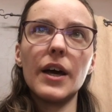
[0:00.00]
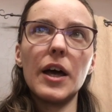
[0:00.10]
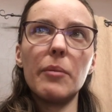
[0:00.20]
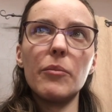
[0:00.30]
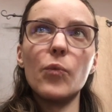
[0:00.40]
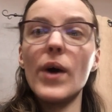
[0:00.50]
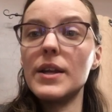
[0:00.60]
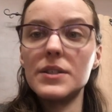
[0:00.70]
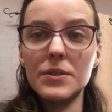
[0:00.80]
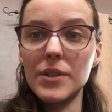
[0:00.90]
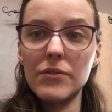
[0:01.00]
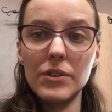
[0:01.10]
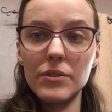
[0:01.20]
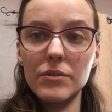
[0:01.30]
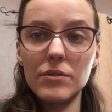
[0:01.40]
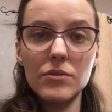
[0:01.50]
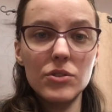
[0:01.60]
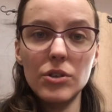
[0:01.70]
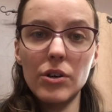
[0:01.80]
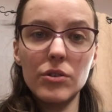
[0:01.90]
um, when to even
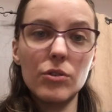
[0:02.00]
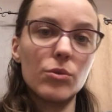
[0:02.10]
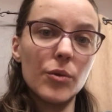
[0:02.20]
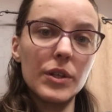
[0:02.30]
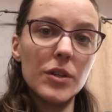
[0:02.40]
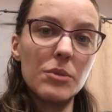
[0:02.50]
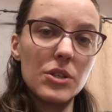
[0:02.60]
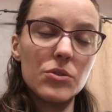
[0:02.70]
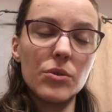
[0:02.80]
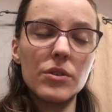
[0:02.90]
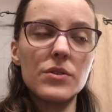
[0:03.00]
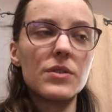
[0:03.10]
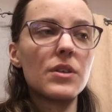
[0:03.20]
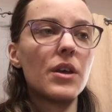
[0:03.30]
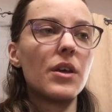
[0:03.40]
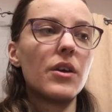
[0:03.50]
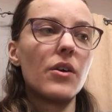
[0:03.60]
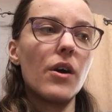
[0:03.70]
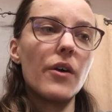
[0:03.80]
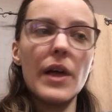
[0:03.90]
start growing them indoors.
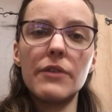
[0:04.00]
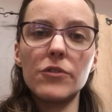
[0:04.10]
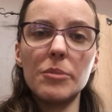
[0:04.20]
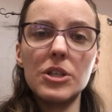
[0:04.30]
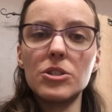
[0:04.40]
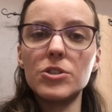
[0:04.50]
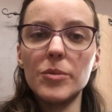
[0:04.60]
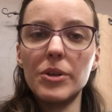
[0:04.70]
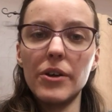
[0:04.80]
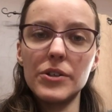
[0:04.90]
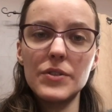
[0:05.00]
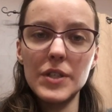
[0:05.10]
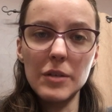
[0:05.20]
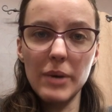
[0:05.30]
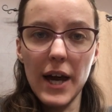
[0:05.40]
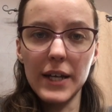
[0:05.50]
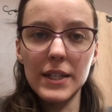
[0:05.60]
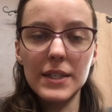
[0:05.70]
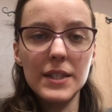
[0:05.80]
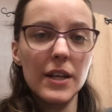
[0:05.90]
All that information should be on your seed
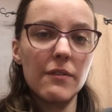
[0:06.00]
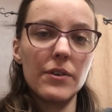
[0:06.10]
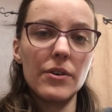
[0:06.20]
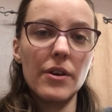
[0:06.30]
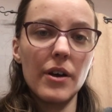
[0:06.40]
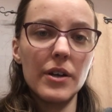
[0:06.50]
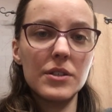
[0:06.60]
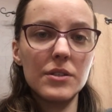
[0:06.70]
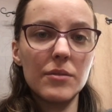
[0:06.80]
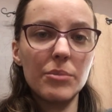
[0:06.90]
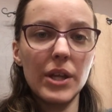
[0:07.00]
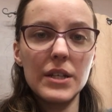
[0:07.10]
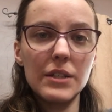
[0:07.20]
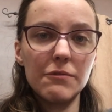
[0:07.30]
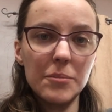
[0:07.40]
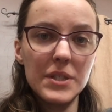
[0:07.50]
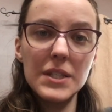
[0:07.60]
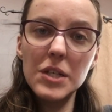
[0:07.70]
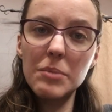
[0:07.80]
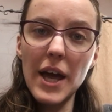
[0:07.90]
packets, and if you're not planting from a
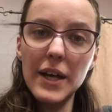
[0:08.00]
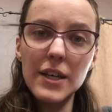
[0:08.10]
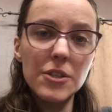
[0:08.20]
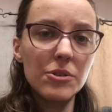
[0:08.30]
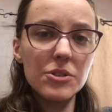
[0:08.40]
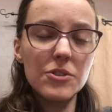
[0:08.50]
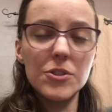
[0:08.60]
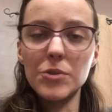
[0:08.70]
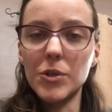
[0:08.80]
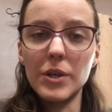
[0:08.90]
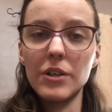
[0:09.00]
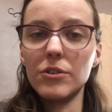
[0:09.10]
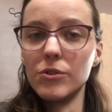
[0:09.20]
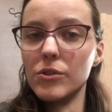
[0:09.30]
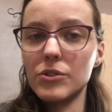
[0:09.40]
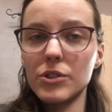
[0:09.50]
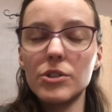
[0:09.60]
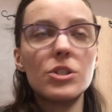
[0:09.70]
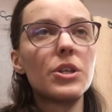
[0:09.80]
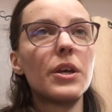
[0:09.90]
seed packet, you can just do a quick Google
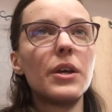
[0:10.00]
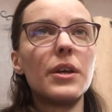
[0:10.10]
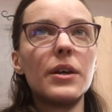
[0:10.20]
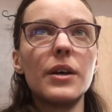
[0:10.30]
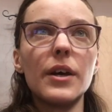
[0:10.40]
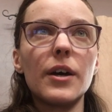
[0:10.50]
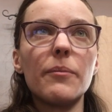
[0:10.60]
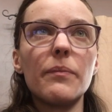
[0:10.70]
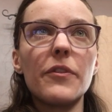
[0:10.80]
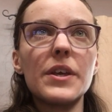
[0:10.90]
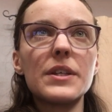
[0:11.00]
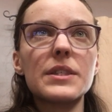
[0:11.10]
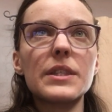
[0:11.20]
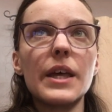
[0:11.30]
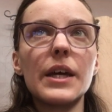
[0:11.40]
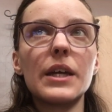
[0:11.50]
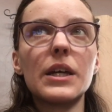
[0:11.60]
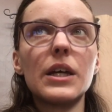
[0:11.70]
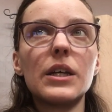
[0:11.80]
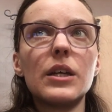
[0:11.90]
search. Um, things like